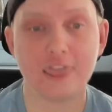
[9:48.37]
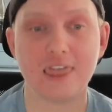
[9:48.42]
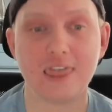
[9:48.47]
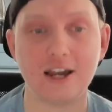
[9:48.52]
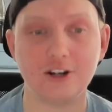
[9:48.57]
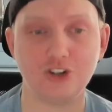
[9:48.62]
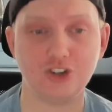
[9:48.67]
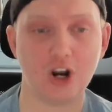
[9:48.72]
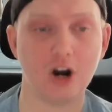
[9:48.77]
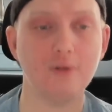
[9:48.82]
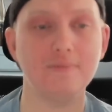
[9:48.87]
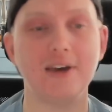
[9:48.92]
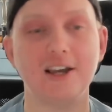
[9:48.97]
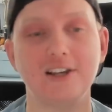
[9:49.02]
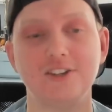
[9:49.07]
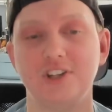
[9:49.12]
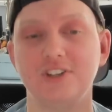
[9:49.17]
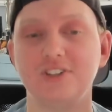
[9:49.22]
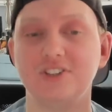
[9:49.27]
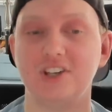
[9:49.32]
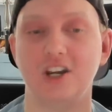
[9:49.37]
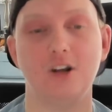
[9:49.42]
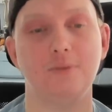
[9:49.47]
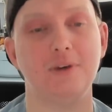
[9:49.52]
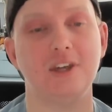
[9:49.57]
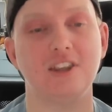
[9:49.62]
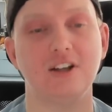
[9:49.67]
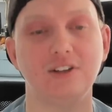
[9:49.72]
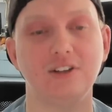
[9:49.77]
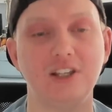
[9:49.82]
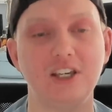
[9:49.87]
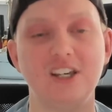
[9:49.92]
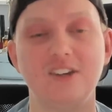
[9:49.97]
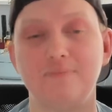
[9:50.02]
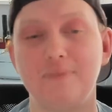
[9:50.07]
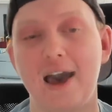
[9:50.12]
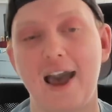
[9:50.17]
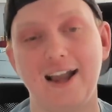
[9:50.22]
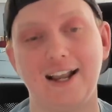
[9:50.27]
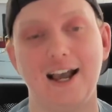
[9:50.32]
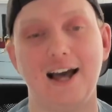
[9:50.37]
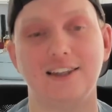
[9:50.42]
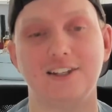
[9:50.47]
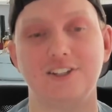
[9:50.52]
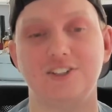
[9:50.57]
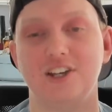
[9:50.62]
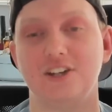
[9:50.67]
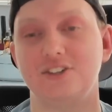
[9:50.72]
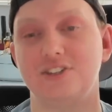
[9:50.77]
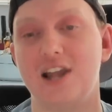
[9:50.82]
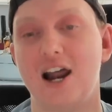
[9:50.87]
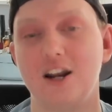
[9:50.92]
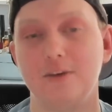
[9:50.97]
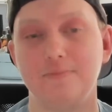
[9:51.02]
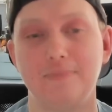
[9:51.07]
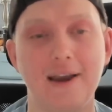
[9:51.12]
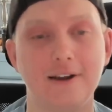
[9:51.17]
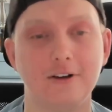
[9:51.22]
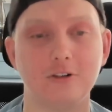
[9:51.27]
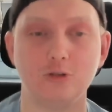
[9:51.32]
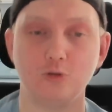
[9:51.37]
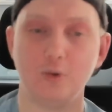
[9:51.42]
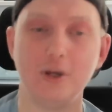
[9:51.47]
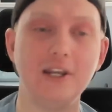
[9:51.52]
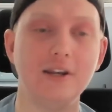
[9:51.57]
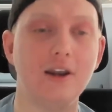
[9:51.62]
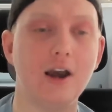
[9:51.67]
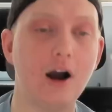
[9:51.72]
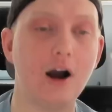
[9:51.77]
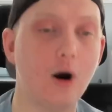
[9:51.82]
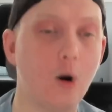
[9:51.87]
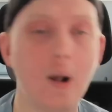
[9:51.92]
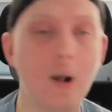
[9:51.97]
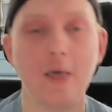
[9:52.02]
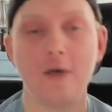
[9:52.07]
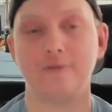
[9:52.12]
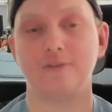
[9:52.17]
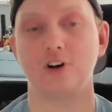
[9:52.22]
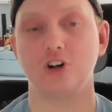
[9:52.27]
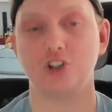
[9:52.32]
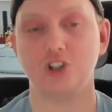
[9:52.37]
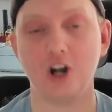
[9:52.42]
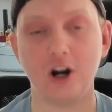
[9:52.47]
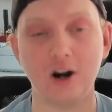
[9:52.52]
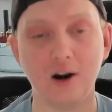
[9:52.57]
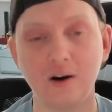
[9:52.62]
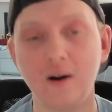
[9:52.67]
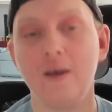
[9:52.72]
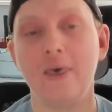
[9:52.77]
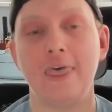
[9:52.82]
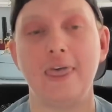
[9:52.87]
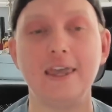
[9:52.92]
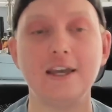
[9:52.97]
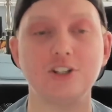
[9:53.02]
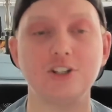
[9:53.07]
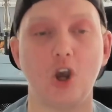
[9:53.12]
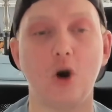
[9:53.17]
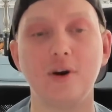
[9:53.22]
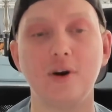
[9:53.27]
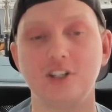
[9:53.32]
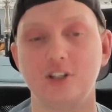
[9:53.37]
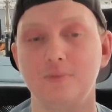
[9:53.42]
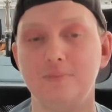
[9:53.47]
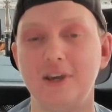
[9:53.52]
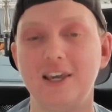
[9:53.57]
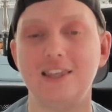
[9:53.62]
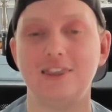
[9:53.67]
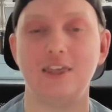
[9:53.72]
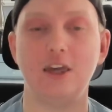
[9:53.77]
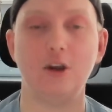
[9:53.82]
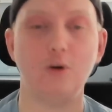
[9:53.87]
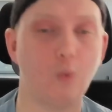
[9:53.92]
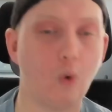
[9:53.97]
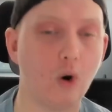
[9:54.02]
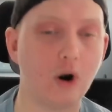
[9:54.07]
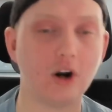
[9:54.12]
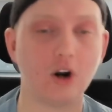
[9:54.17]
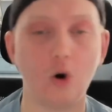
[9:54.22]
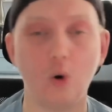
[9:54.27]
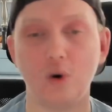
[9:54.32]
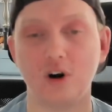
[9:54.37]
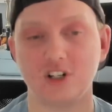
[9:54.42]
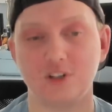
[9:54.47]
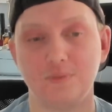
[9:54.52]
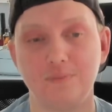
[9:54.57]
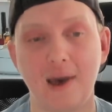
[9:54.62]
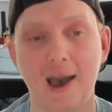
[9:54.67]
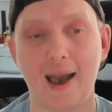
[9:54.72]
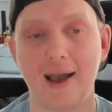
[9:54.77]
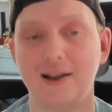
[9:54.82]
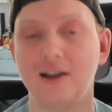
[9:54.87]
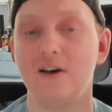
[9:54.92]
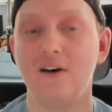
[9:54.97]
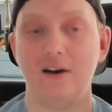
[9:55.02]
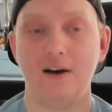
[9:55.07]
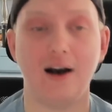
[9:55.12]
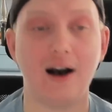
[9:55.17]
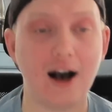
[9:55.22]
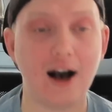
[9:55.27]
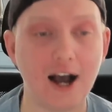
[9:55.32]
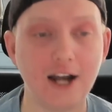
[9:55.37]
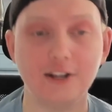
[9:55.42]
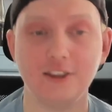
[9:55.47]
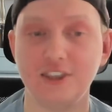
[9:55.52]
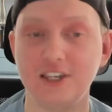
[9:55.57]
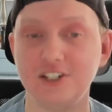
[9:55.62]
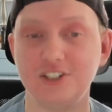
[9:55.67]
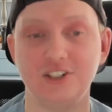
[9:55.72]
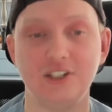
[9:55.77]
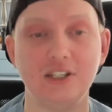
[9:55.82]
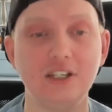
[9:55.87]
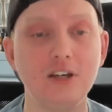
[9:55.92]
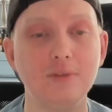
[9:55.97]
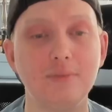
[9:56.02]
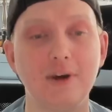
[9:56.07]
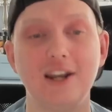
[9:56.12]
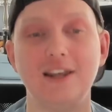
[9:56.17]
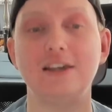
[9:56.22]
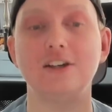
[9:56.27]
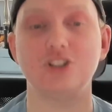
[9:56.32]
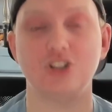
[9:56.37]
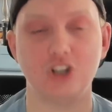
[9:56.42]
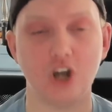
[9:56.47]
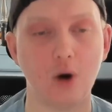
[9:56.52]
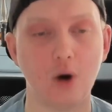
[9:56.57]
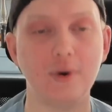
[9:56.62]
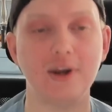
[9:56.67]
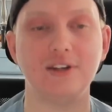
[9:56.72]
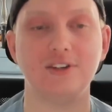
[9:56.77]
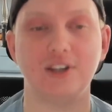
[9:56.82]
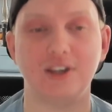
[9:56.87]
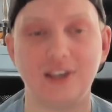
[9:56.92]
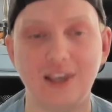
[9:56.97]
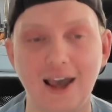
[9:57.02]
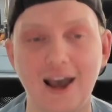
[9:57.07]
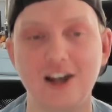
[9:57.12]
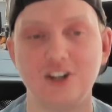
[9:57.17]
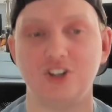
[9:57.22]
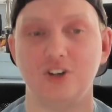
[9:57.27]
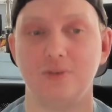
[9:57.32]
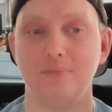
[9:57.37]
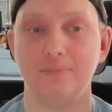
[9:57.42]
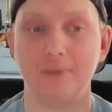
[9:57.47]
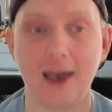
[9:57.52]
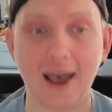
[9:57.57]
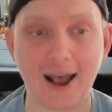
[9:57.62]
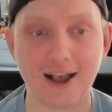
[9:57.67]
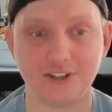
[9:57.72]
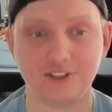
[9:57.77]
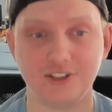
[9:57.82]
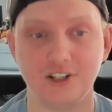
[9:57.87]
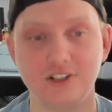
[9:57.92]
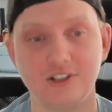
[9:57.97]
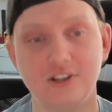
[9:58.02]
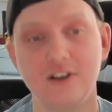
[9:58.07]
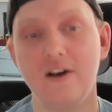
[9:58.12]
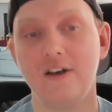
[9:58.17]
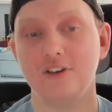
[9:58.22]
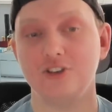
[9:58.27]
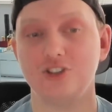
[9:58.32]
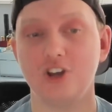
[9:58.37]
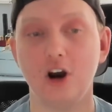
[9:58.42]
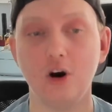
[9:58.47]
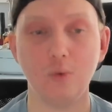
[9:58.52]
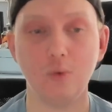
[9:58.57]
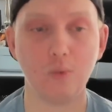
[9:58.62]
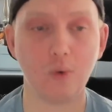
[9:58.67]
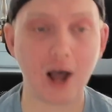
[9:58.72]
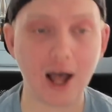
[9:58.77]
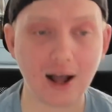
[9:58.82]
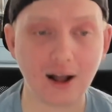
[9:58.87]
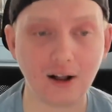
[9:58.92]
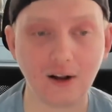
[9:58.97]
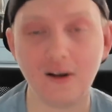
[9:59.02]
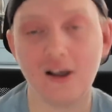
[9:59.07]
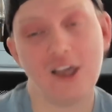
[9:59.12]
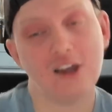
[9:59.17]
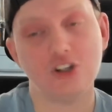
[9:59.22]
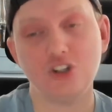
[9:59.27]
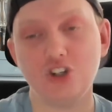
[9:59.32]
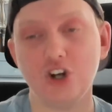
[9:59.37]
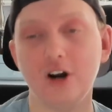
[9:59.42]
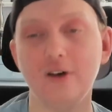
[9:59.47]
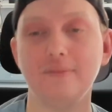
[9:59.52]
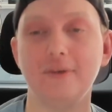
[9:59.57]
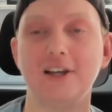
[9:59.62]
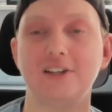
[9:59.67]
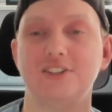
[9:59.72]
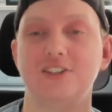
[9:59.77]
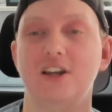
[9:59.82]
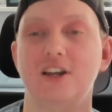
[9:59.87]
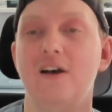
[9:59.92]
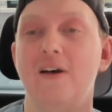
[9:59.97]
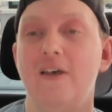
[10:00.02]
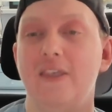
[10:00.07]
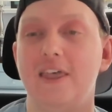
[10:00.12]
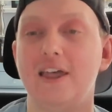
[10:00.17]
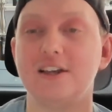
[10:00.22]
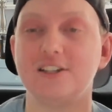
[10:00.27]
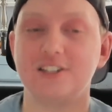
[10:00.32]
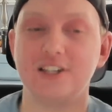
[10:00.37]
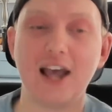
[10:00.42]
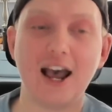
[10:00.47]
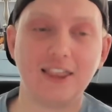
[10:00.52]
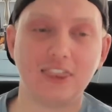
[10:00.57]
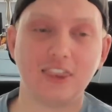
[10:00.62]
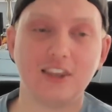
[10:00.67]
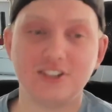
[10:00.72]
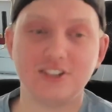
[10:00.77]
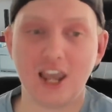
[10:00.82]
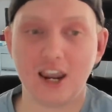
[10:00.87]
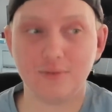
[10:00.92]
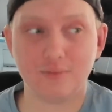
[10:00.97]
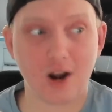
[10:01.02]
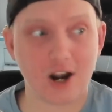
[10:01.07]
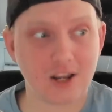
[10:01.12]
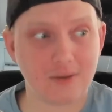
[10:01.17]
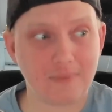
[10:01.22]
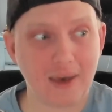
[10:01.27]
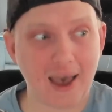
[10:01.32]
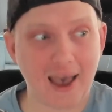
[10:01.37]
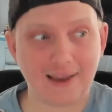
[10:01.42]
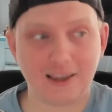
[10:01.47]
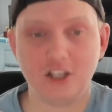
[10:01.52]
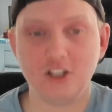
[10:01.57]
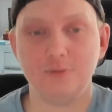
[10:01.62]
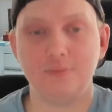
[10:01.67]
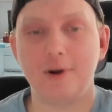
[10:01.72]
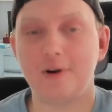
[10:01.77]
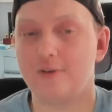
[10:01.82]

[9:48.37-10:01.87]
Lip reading: that Joe Mixon's going to be the lead back on the Cincinnati Bengals. We know for sure he is going to be the workhorse back on this team, and he is going to catch passes. So while Joe Mixon is not the same running back he's been